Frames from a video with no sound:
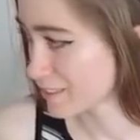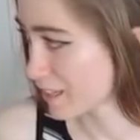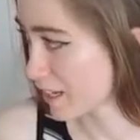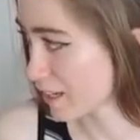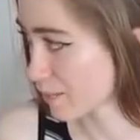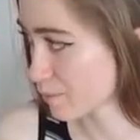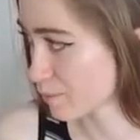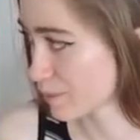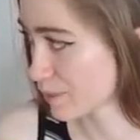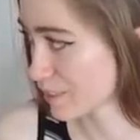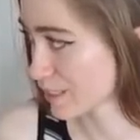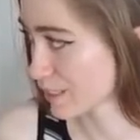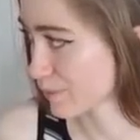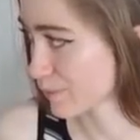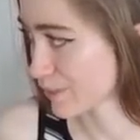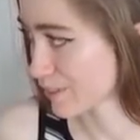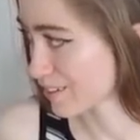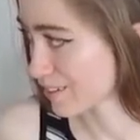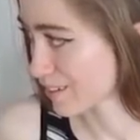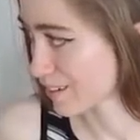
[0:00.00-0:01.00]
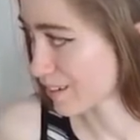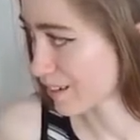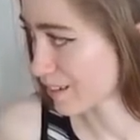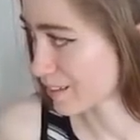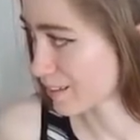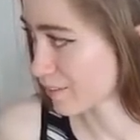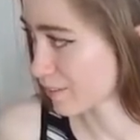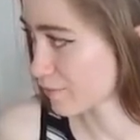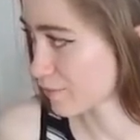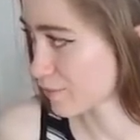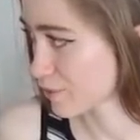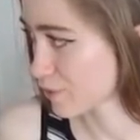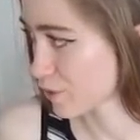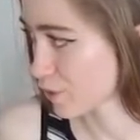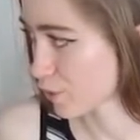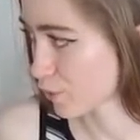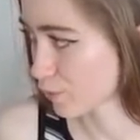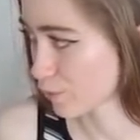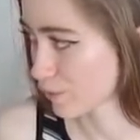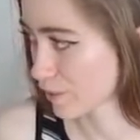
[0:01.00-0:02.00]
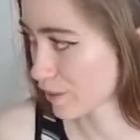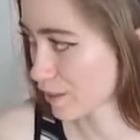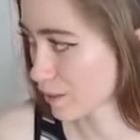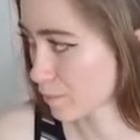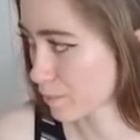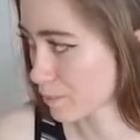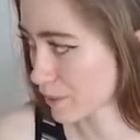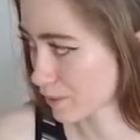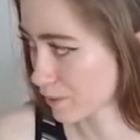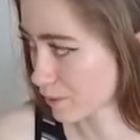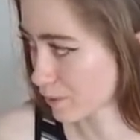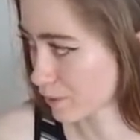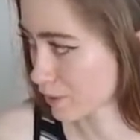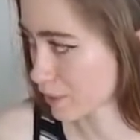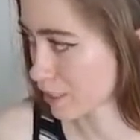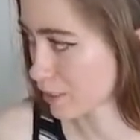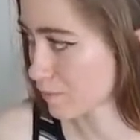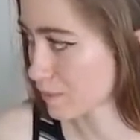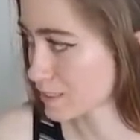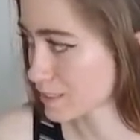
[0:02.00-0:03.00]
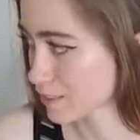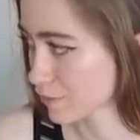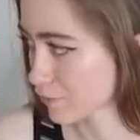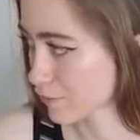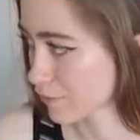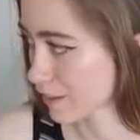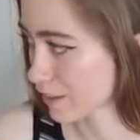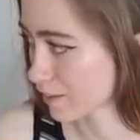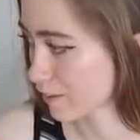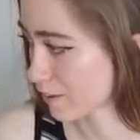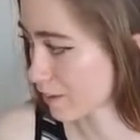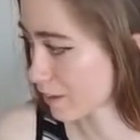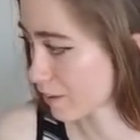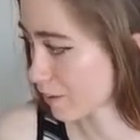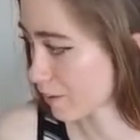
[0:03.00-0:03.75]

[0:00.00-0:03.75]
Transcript: I really wouldn't. I have no fucking appeal in looking at myself for that long